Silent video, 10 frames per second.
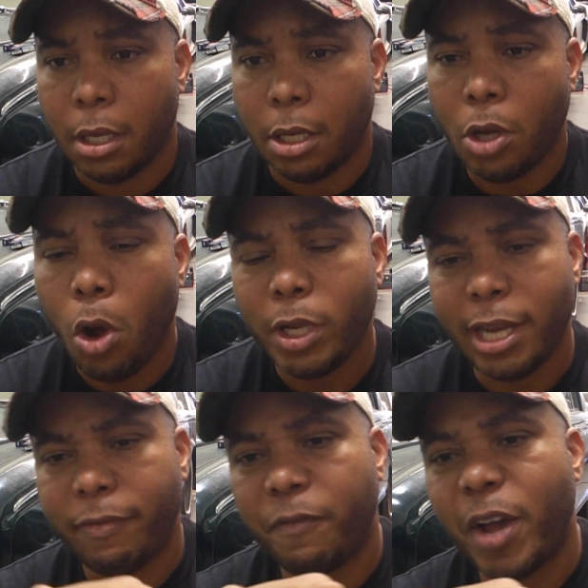not only did
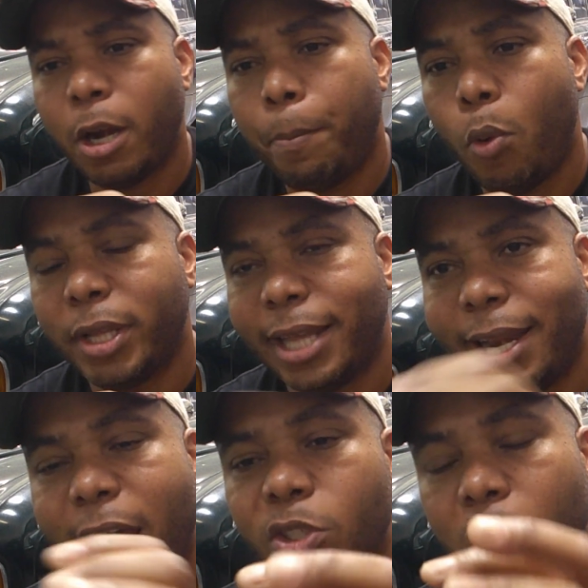I have a finer point that
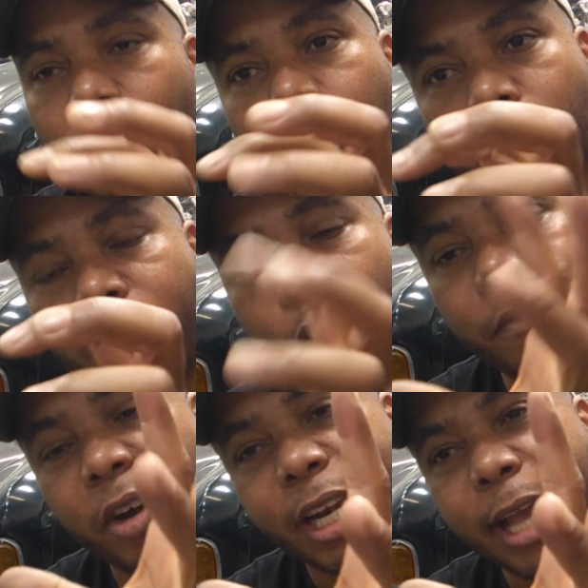allows the kernel to
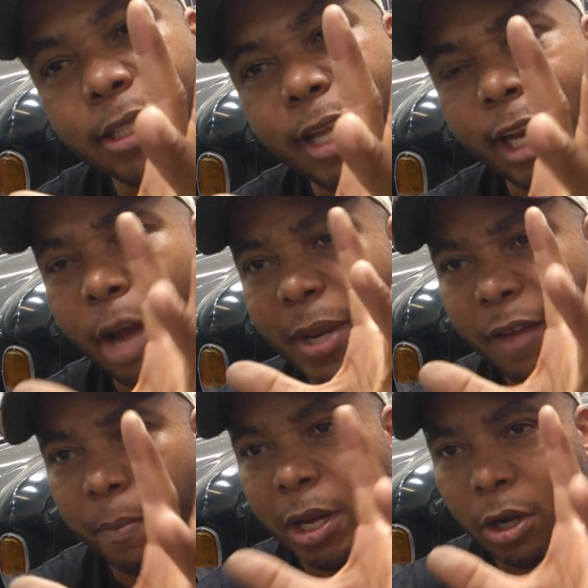form very nicely and allow me to
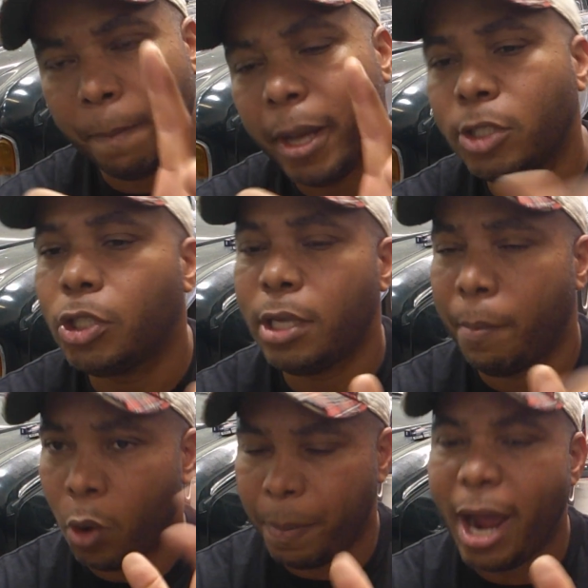have a better combustion
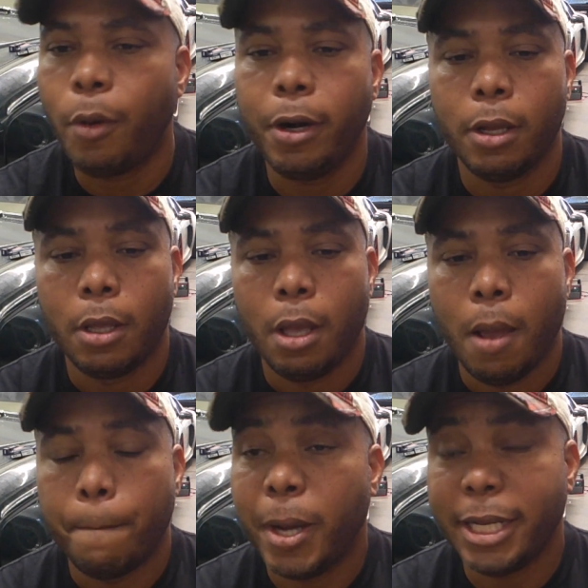and more power,
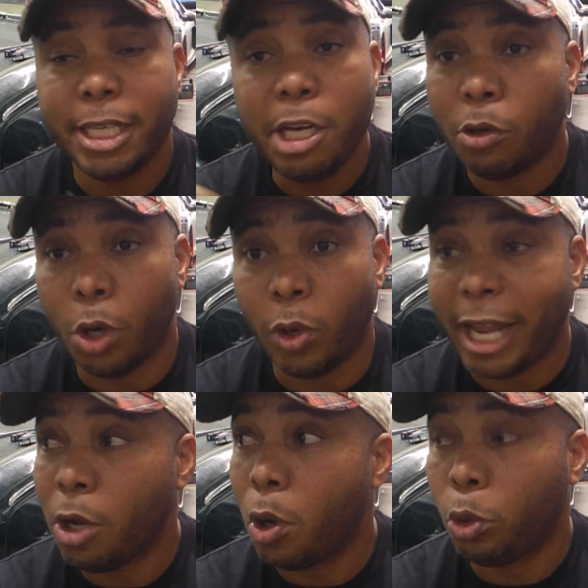but it didn't erode. I
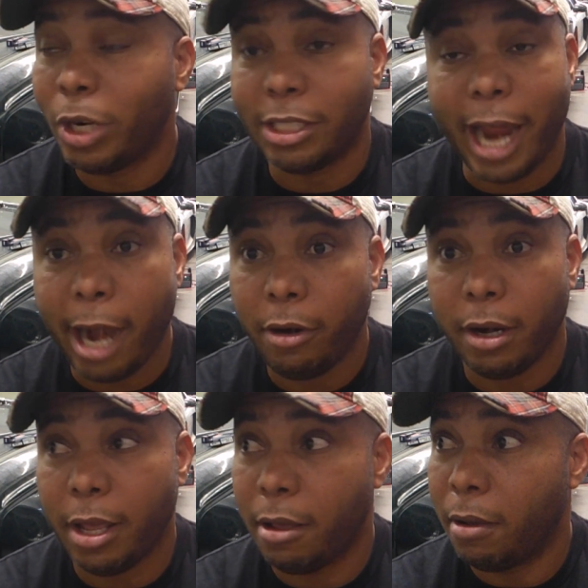can go through an entire
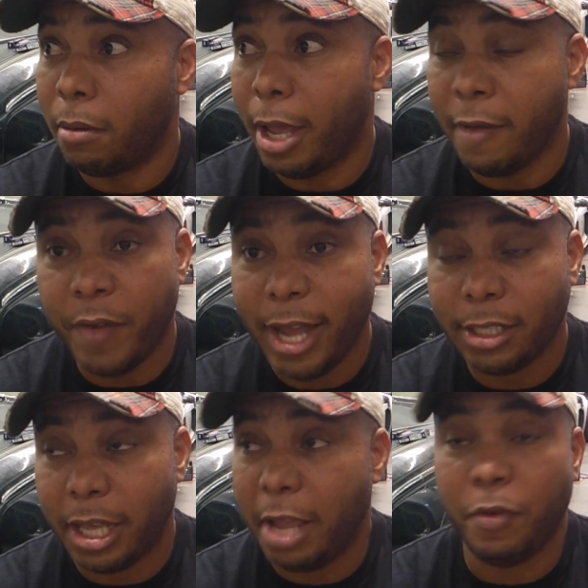
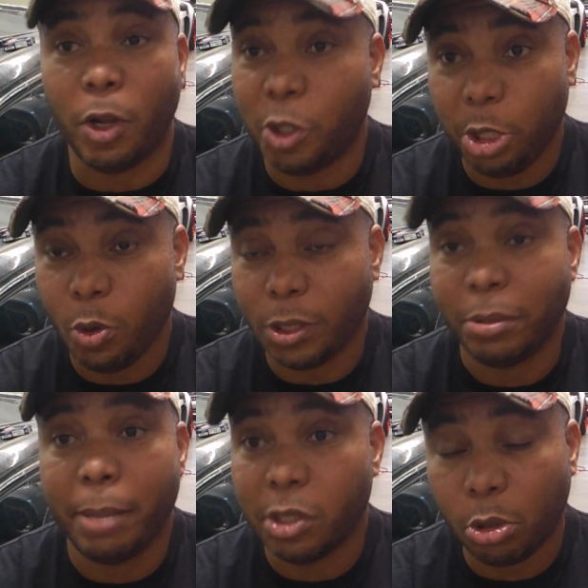event, if not 2,
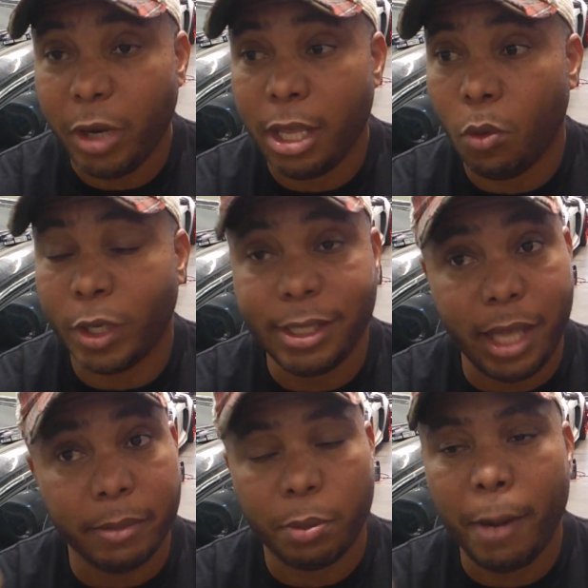sometimes 3, with the
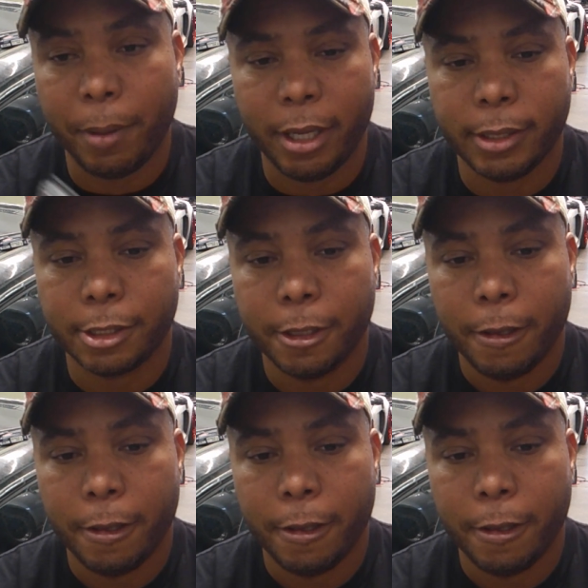same spark plugs.